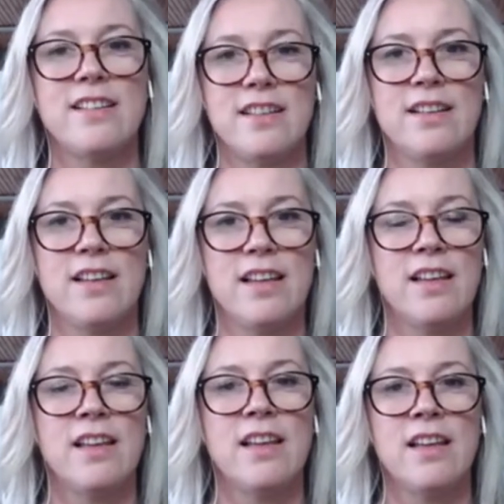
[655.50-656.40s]

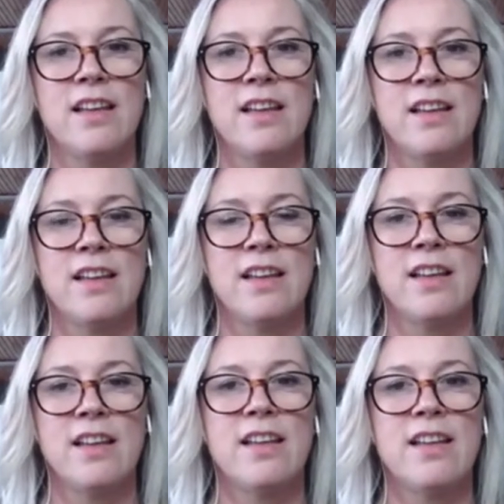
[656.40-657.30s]

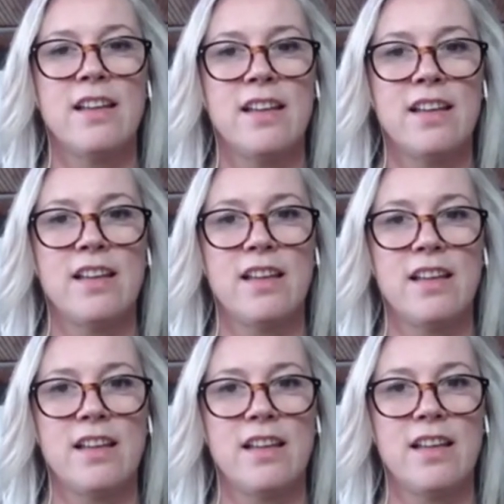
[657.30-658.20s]

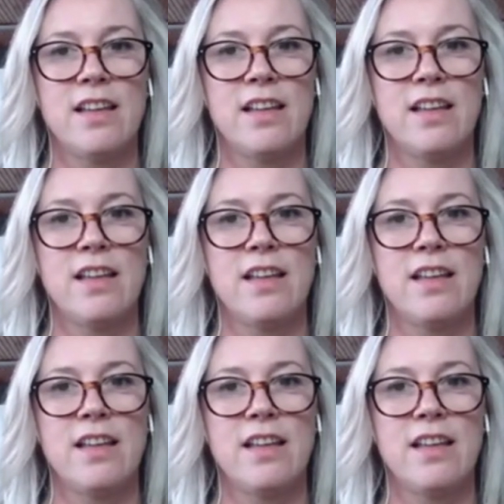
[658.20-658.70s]
(not speaking)